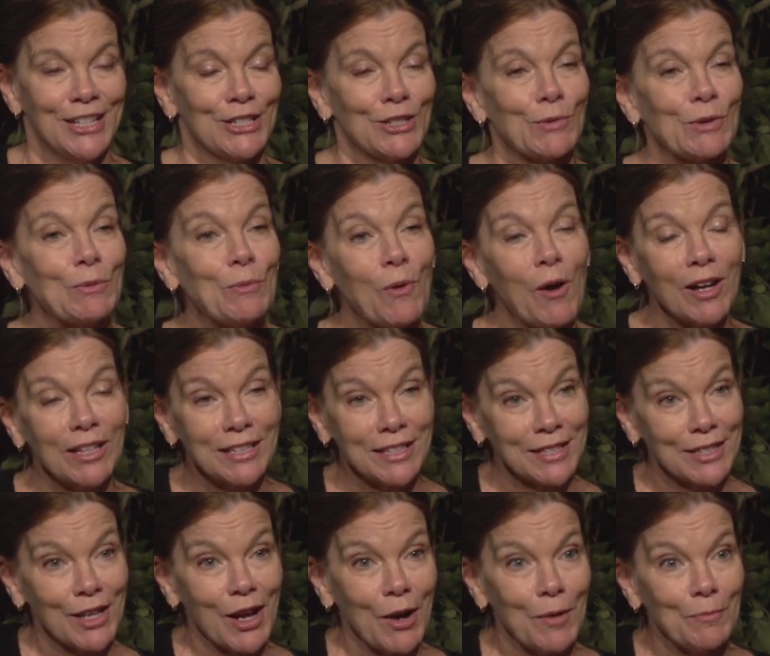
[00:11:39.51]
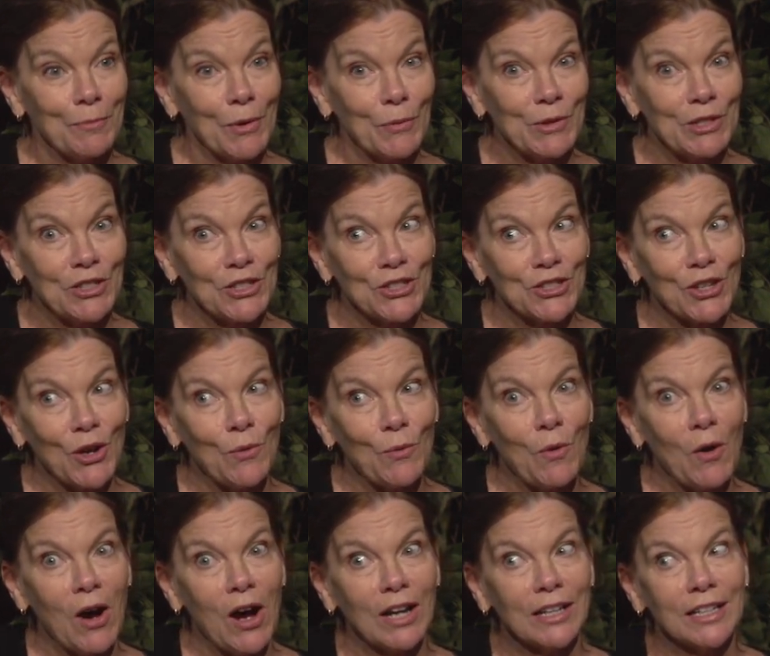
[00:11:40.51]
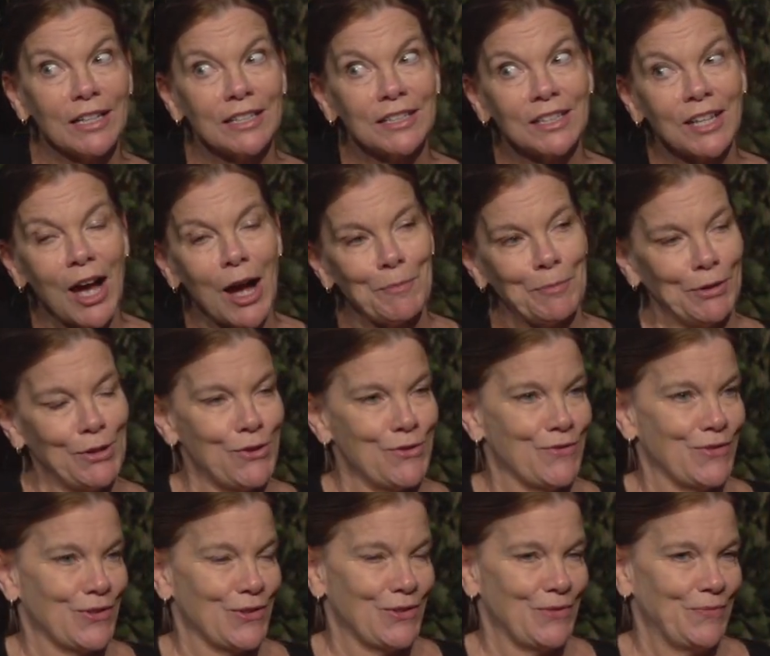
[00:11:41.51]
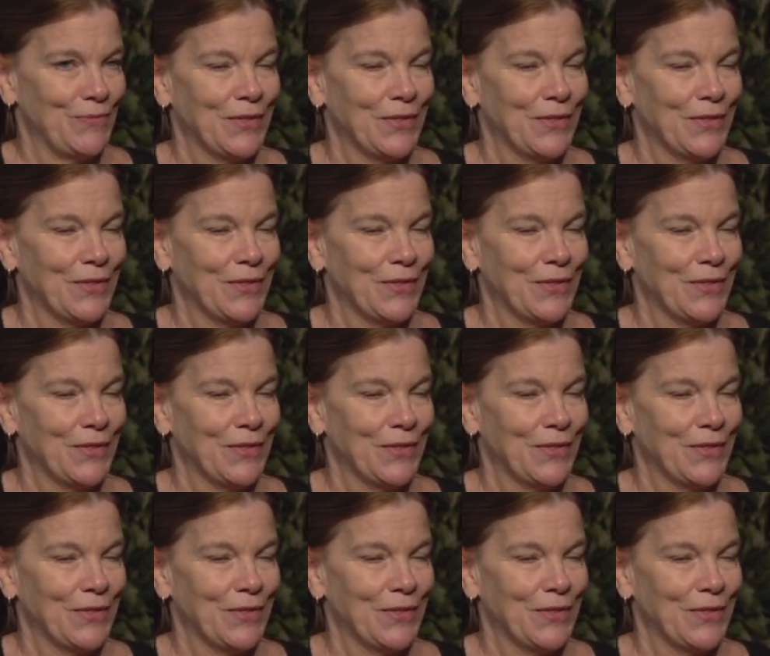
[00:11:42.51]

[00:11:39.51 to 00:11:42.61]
So we want some, but we just don't want to topple over.